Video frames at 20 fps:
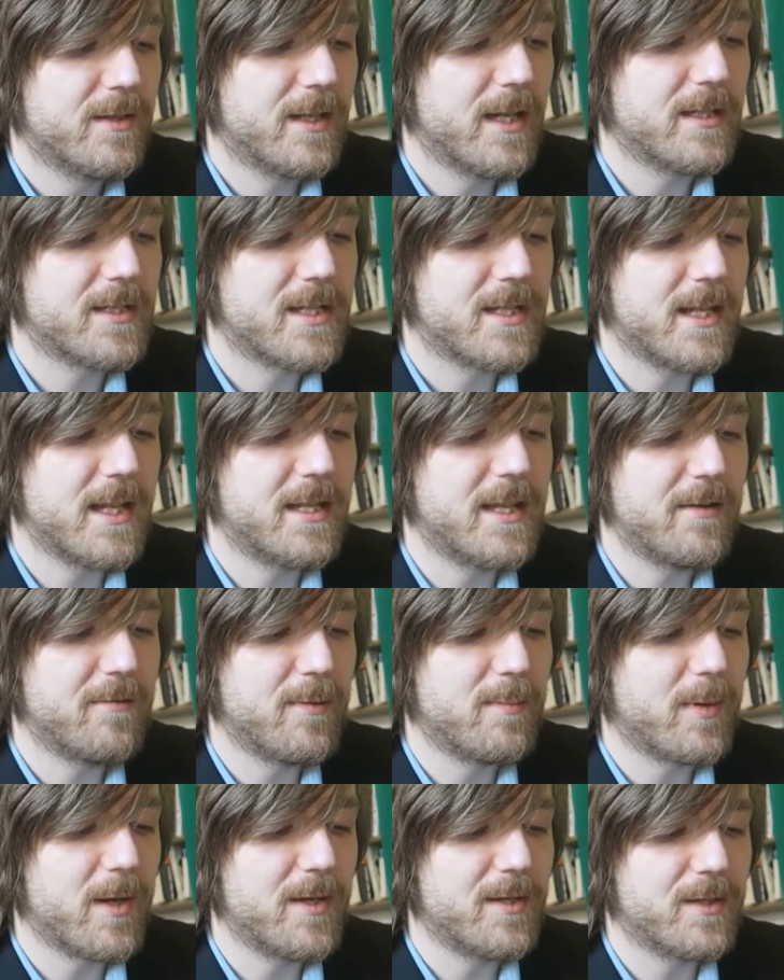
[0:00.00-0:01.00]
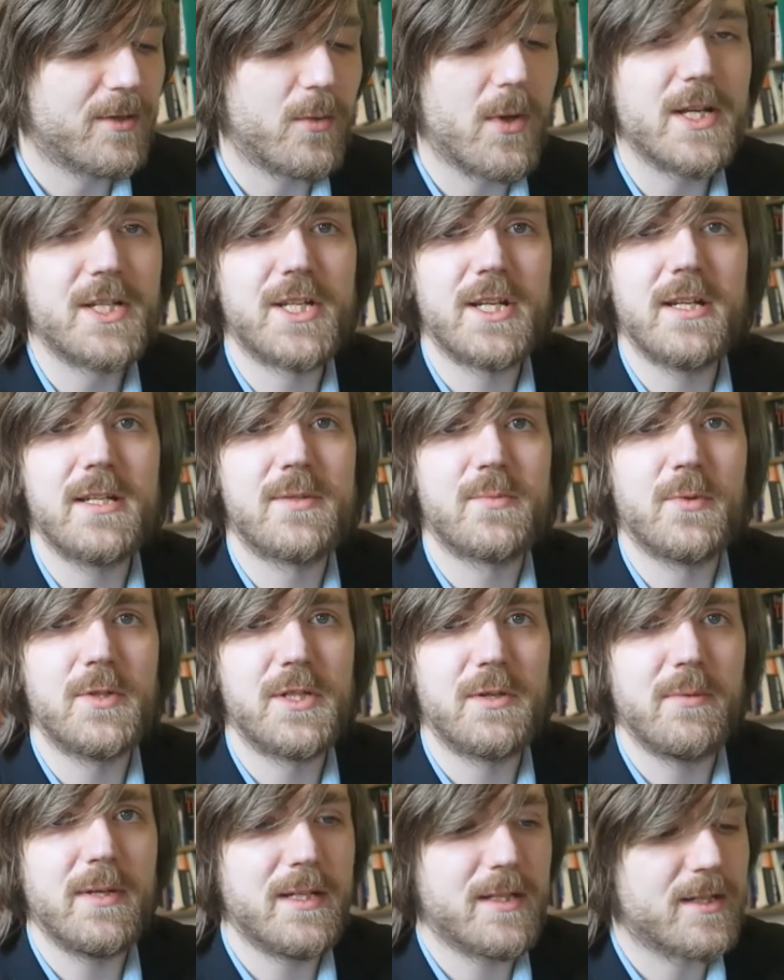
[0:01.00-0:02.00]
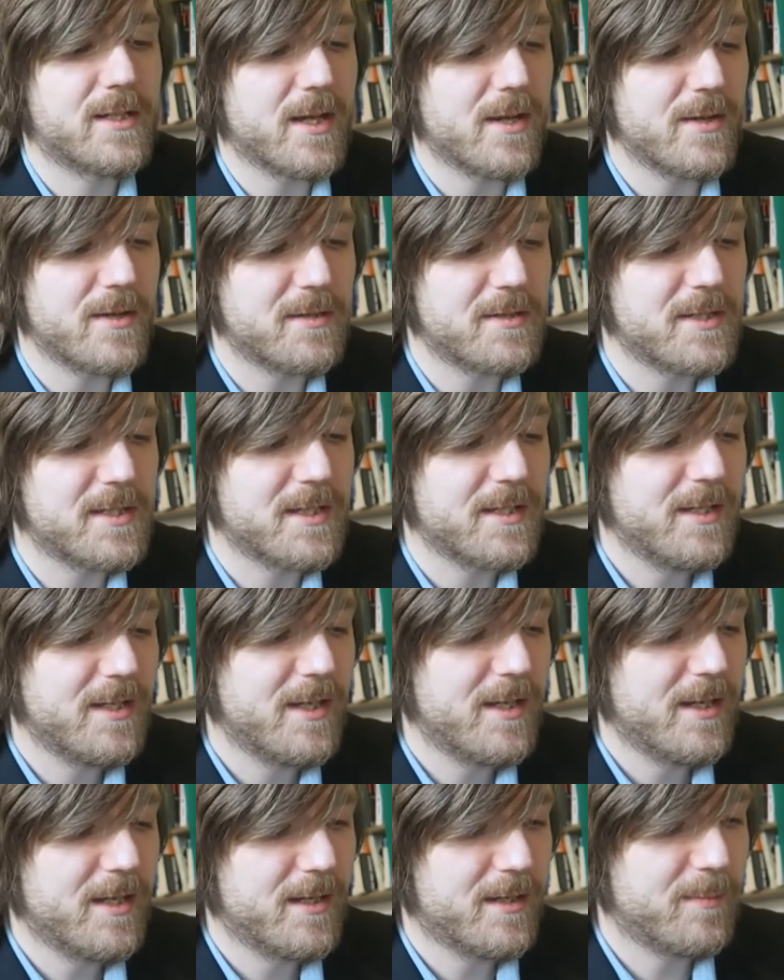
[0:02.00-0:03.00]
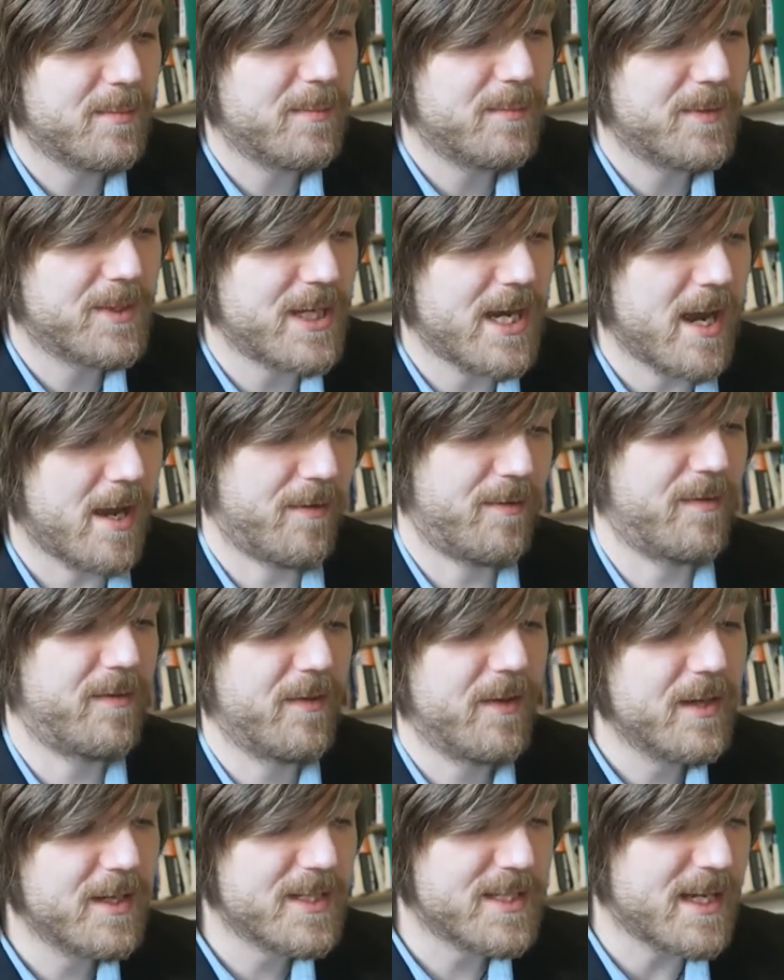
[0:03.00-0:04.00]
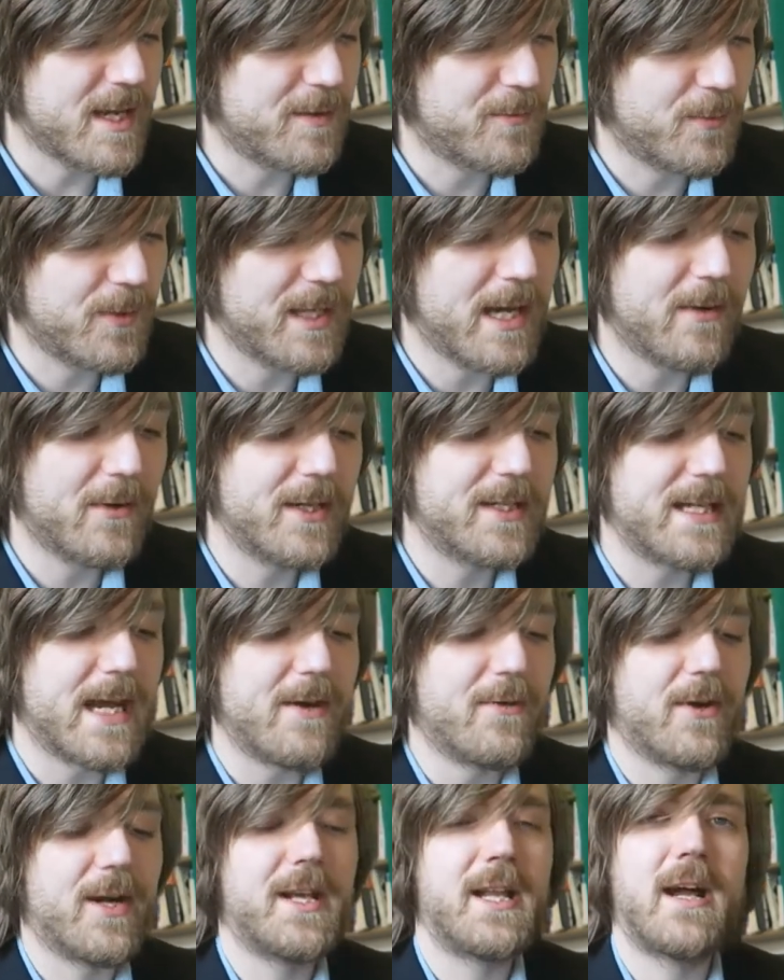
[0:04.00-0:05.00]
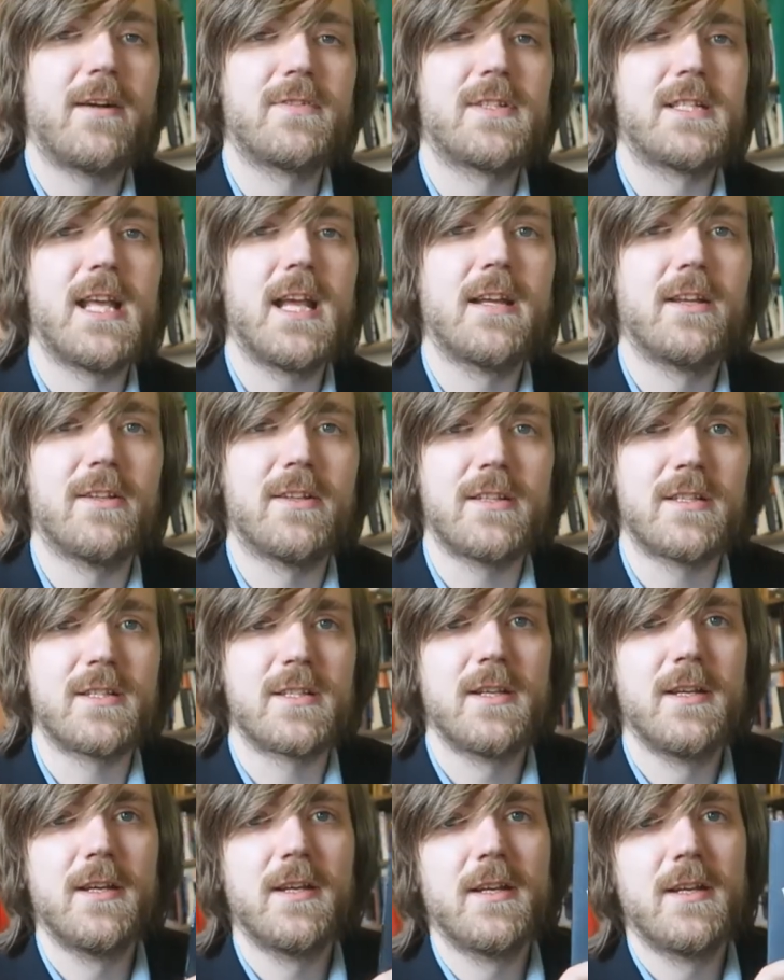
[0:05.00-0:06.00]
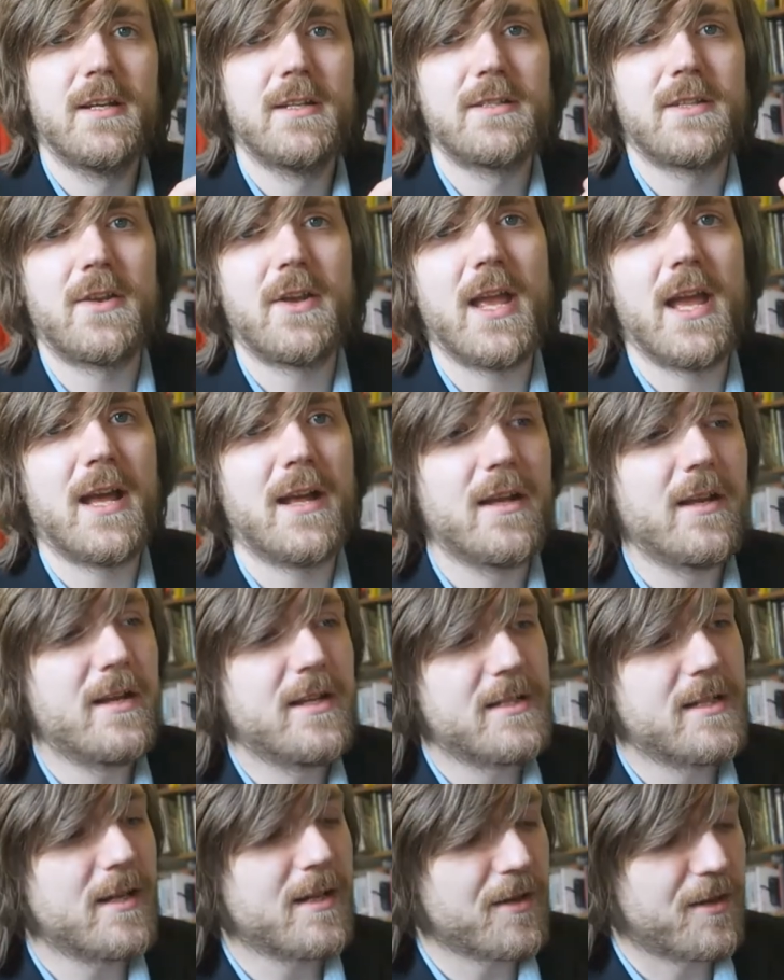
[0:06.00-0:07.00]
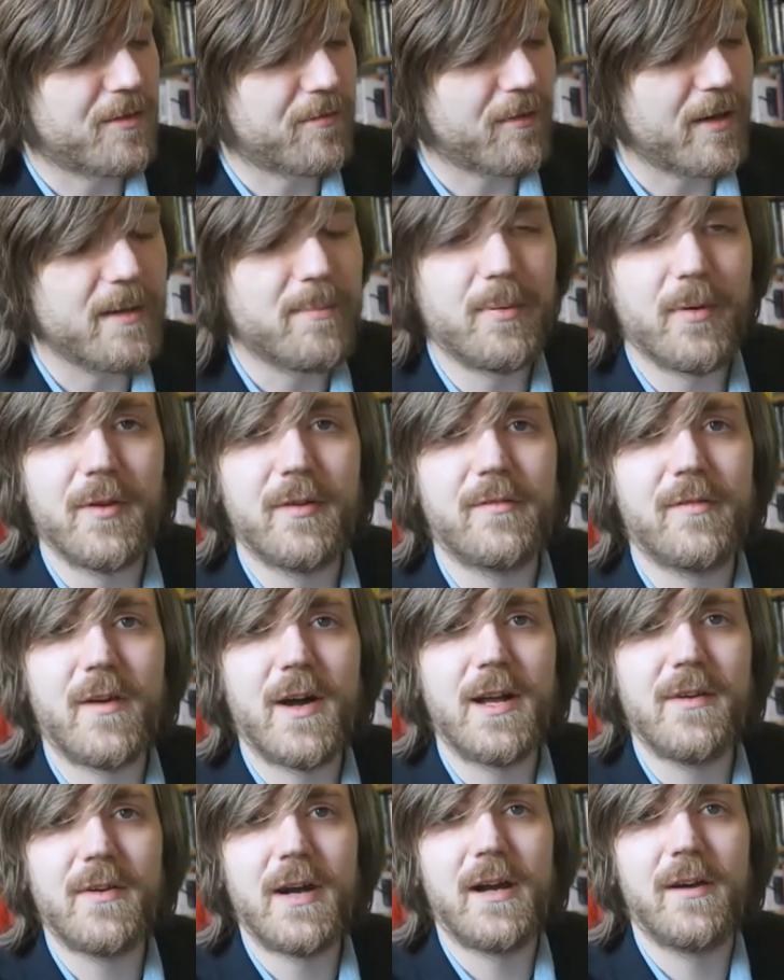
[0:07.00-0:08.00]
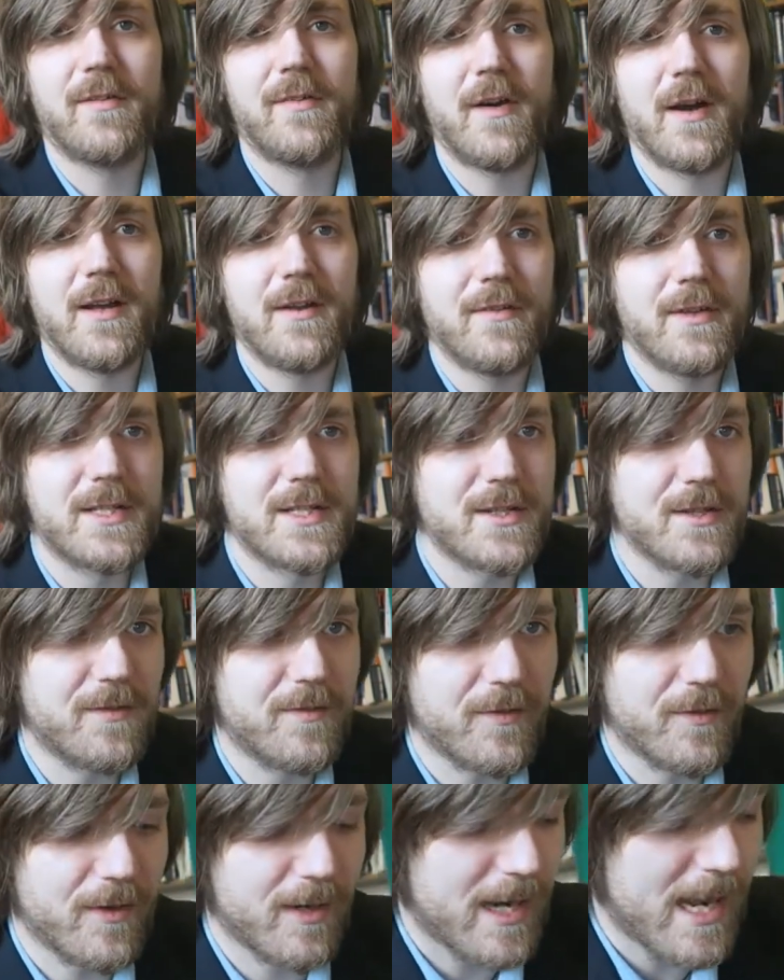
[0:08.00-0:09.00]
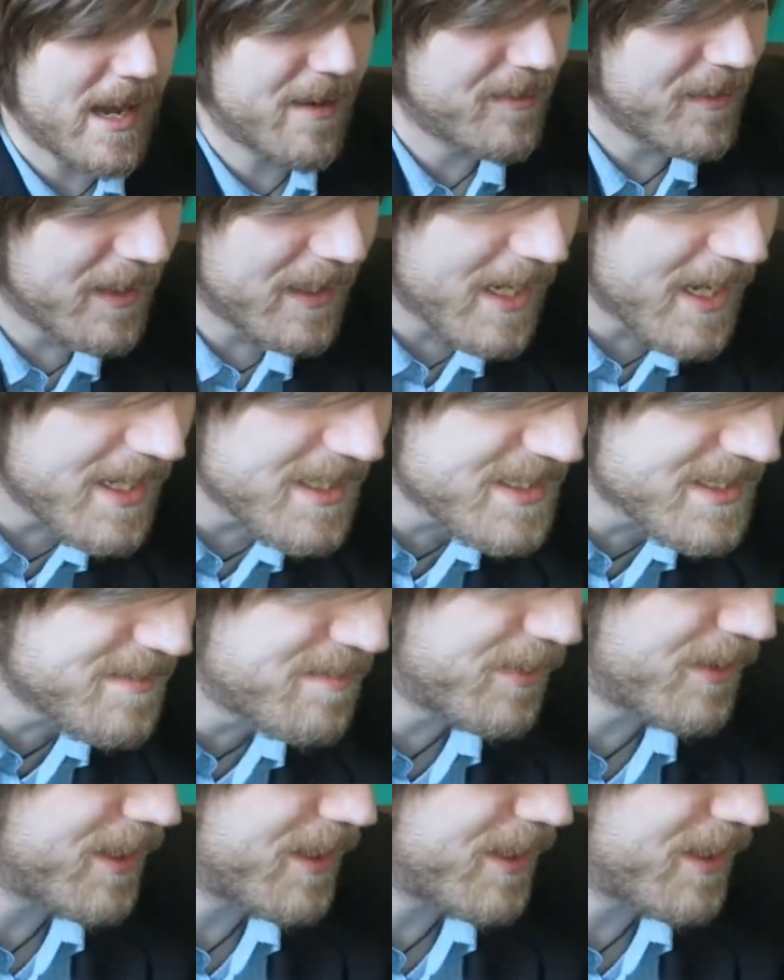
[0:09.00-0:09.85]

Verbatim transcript: Then, then they replied, the question is, would you eat the toast? Jeff said, without a doubt, I'd have seconds. So yeah, it's like a 3.5 out of 5. It's good for a laugh, I guess.